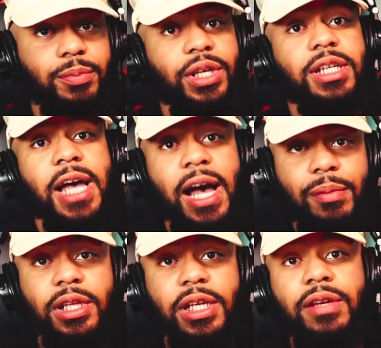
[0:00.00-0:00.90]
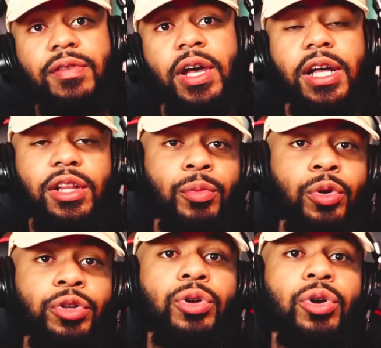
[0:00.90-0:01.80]
Because I believe the
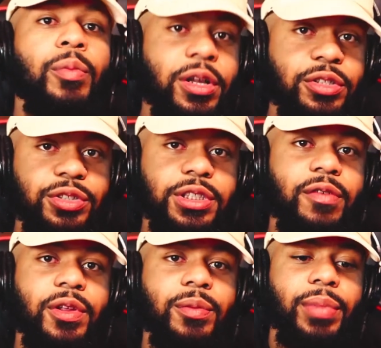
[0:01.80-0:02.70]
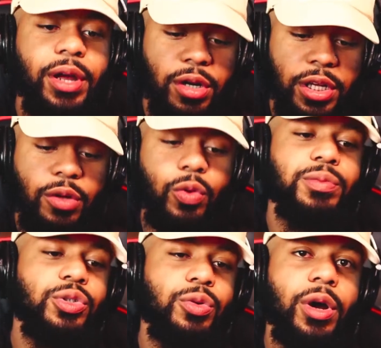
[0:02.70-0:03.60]
more you know about yourself, the better
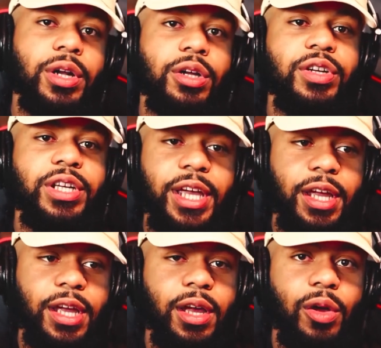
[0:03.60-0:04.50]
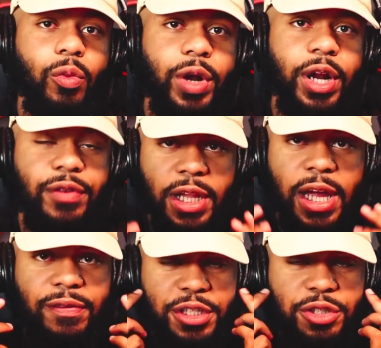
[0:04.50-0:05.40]
equipped you are to create whatever
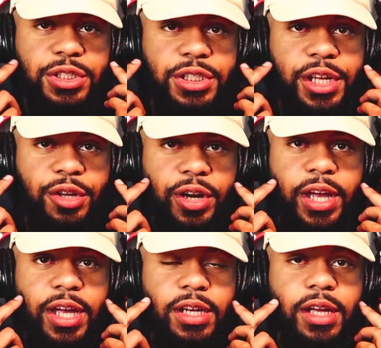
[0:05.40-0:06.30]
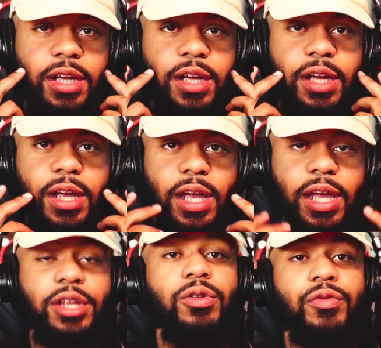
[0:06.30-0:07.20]
life that you see in your head
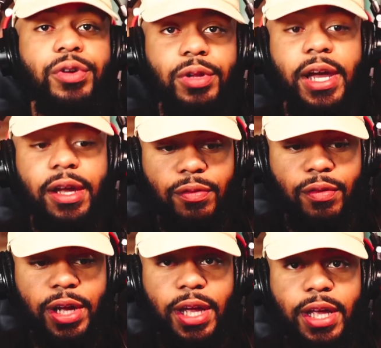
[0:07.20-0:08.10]
in your real life, right?